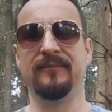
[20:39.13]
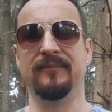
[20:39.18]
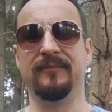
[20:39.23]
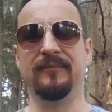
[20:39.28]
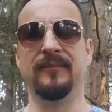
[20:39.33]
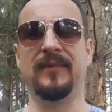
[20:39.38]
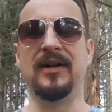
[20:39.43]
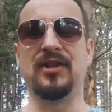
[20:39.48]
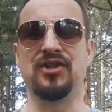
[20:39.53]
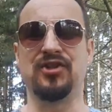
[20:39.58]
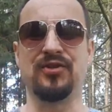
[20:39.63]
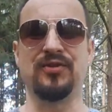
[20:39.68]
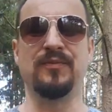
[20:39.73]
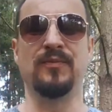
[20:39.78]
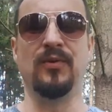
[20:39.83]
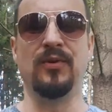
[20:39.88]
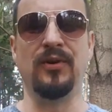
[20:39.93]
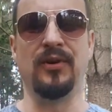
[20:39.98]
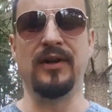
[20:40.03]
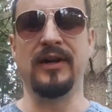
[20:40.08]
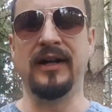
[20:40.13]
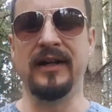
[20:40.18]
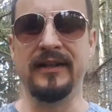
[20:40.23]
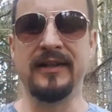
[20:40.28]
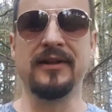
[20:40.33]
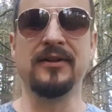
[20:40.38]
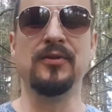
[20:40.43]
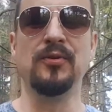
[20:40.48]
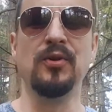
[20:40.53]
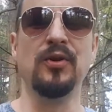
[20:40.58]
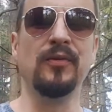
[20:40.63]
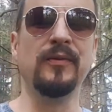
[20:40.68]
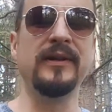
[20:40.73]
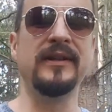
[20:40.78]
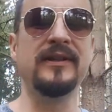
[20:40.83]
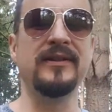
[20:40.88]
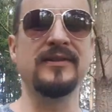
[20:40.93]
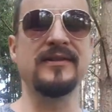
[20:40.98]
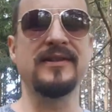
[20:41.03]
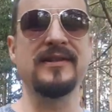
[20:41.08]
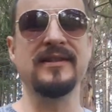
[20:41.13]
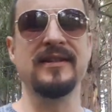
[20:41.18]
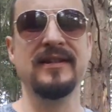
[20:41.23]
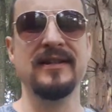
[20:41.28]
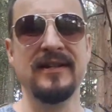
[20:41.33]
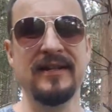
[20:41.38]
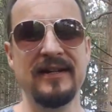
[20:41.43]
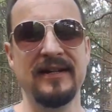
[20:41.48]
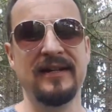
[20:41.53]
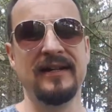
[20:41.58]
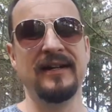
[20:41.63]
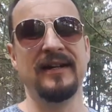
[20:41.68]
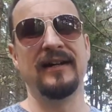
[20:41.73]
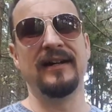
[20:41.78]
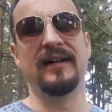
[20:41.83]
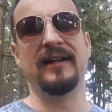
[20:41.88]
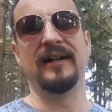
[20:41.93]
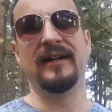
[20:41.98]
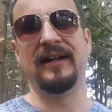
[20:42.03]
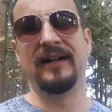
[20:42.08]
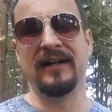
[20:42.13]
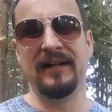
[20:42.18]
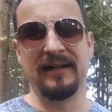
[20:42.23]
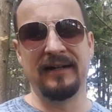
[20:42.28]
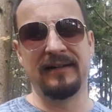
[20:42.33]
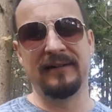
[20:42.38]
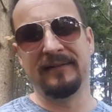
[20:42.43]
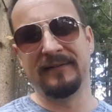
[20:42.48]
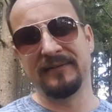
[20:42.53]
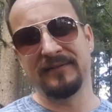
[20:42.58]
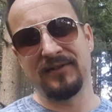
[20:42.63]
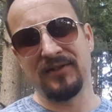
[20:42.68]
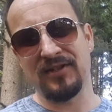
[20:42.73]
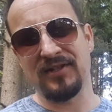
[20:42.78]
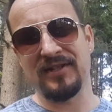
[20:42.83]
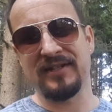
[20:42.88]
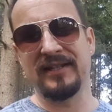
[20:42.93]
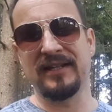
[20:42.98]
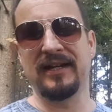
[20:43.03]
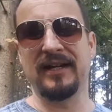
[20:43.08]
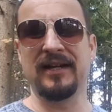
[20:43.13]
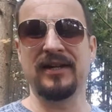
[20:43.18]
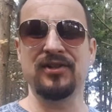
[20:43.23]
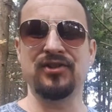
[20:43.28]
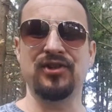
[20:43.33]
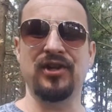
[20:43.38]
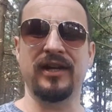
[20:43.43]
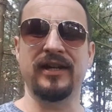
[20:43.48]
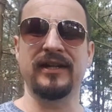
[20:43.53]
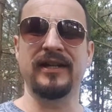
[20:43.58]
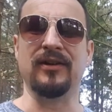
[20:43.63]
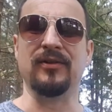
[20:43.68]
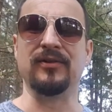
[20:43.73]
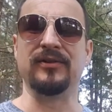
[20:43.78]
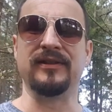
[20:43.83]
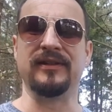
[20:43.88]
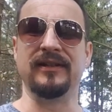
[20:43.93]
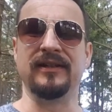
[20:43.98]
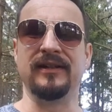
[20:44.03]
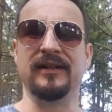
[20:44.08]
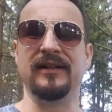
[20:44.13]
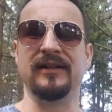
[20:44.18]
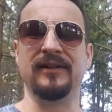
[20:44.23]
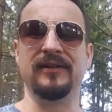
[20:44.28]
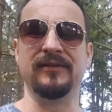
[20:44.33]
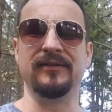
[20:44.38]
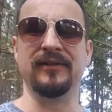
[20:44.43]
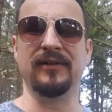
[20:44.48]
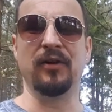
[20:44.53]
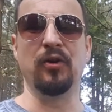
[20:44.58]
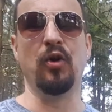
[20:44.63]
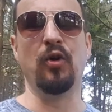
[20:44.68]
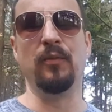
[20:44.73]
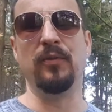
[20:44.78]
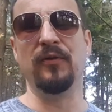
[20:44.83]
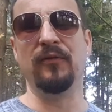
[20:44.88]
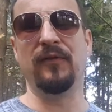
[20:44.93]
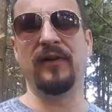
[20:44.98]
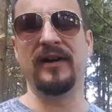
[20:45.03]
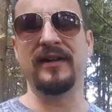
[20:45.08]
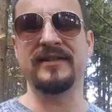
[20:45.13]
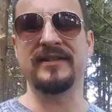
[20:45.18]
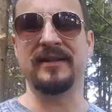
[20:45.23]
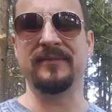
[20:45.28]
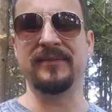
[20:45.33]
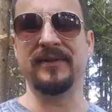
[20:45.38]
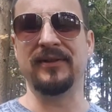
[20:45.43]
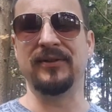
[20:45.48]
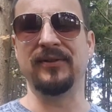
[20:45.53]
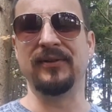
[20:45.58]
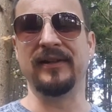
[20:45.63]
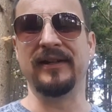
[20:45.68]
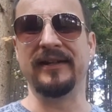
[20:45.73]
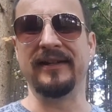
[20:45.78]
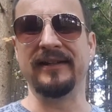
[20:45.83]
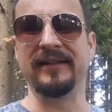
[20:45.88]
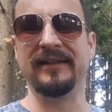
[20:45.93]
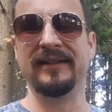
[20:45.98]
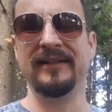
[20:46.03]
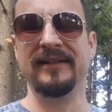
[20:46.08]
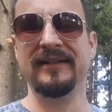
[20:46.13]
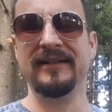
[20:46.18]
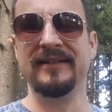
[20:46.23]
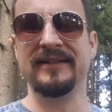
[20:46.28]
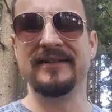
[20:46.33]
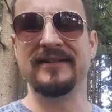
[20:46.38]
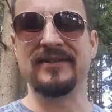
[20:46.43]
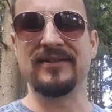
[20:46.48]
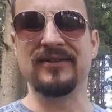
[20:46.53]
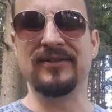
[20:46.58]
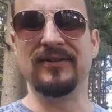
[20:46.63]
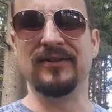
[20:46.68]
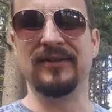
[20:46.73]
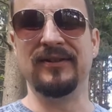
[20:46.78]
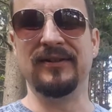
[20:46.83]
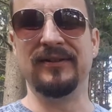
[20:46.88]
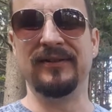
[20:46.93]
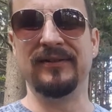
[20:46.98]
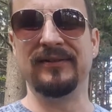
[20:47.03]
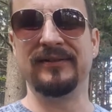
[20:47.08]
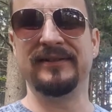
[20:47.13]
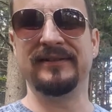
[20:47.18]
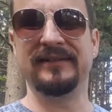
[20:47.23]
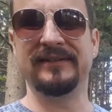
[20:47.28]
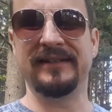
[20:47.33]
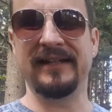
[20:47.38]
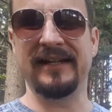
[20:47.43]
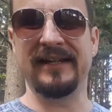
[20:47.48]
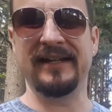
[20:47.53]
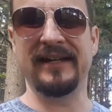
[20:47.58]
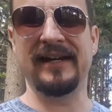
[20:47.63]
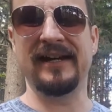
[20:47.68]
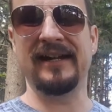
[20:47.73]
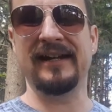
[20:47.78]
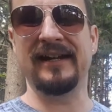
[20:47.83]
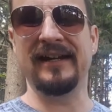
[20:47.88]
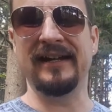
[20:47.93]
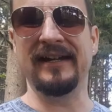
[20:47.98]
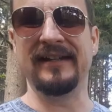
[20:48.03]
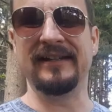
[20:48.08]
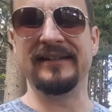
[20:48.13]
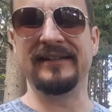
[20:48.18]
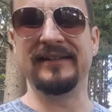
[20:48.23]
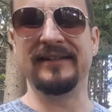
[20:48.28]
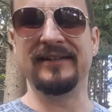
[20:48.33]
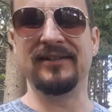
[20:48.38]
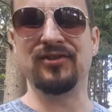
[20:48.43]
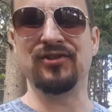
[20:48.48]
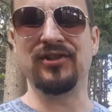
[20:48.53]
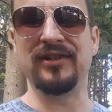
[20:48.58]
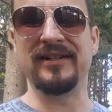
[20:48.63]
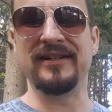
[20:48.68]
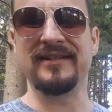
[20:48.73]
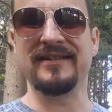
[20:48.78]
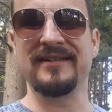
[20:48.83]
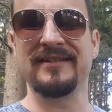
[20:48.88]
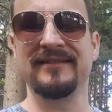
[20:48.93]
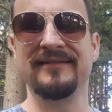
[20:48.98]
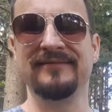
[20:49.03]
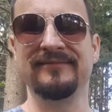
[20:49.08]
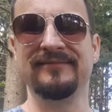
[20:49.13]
much more other cool videos uh, just uh, check it out I hope you find something you like it so take care and uh, cheers